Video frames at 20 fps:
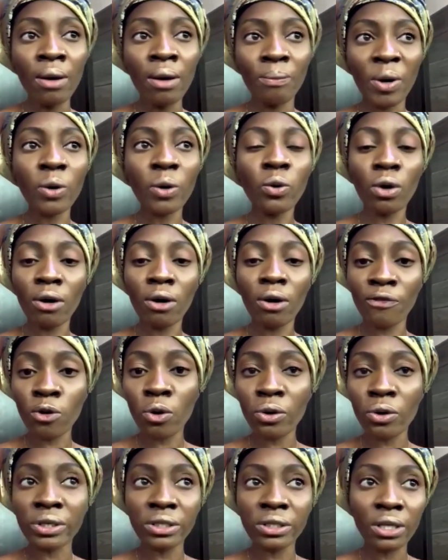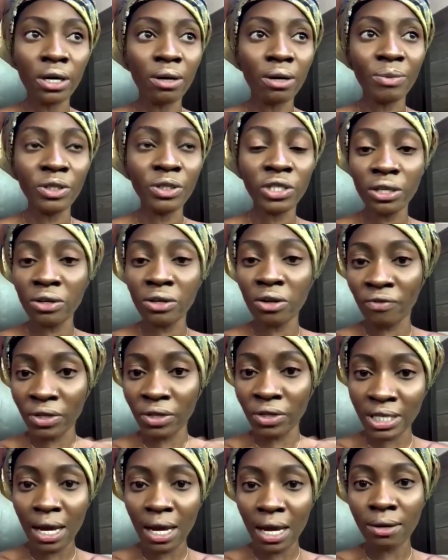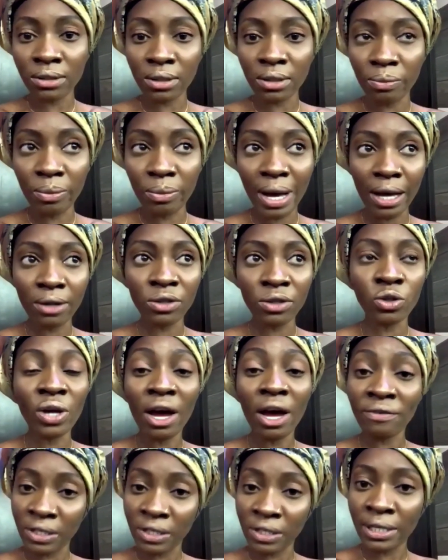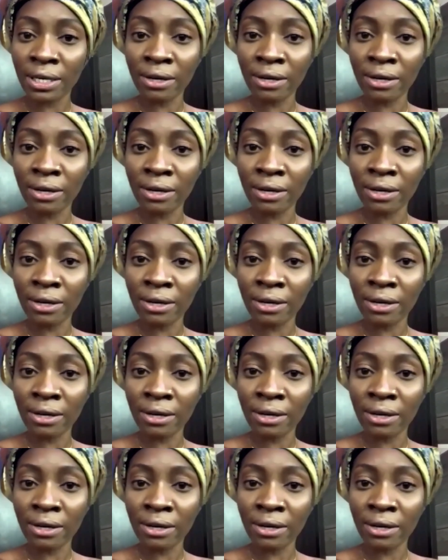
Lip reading: But of course, a journey of 1,000 miles, you have to take